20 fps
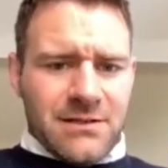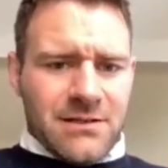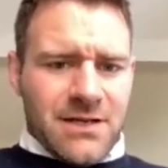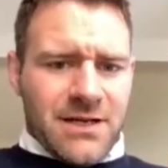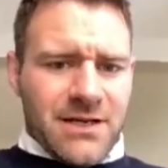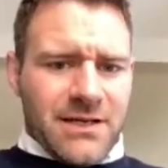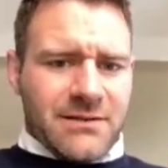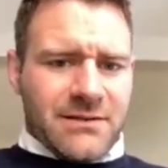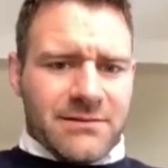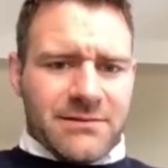
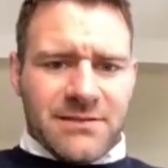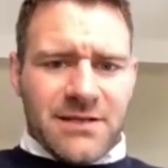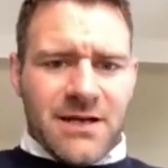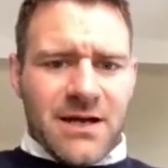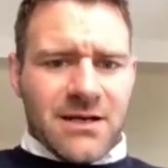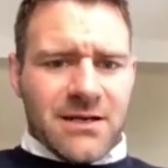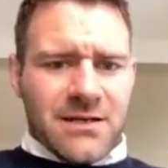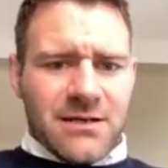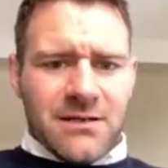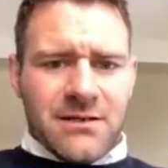like
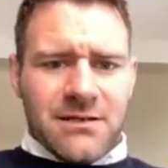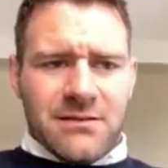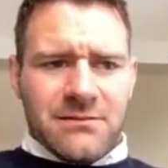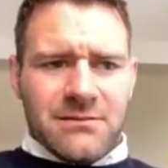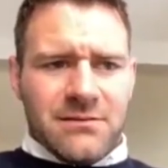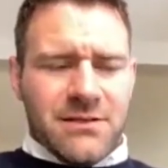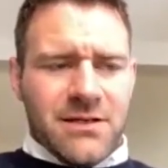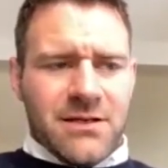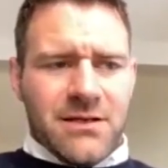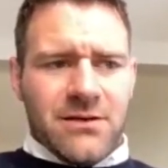soccer,
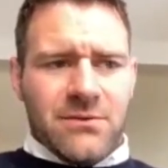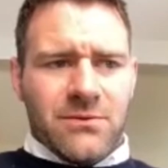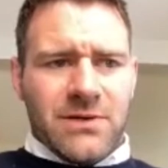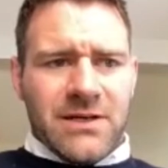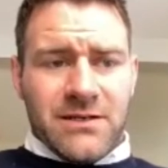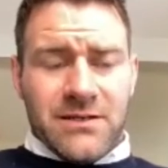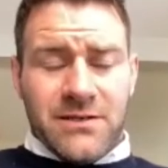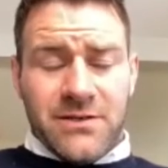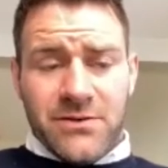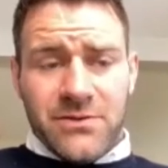
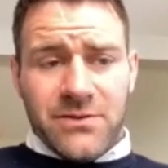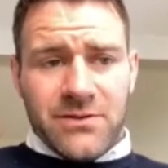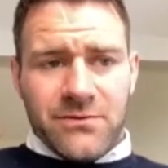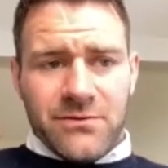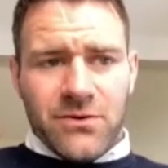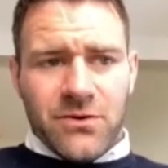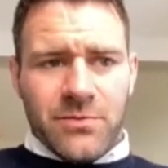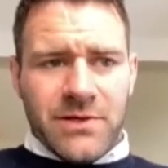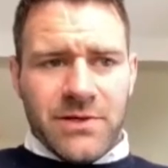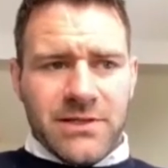and I knew the
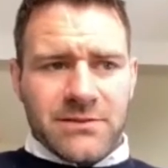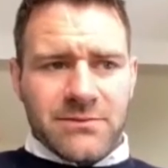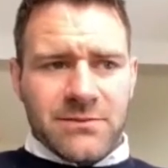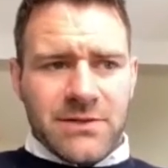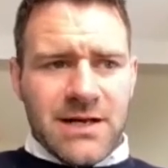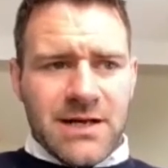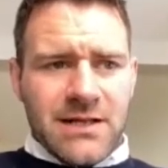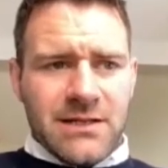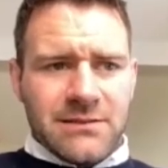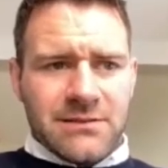rugby as
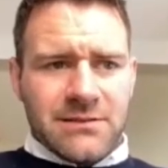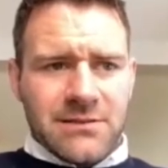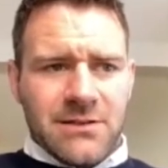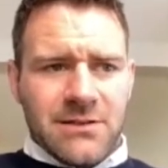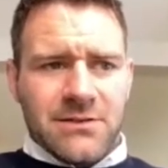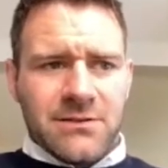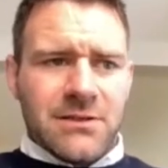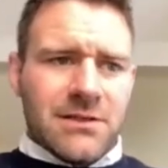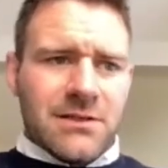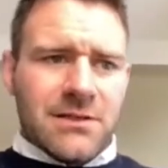well.
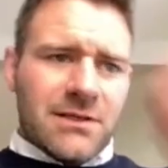So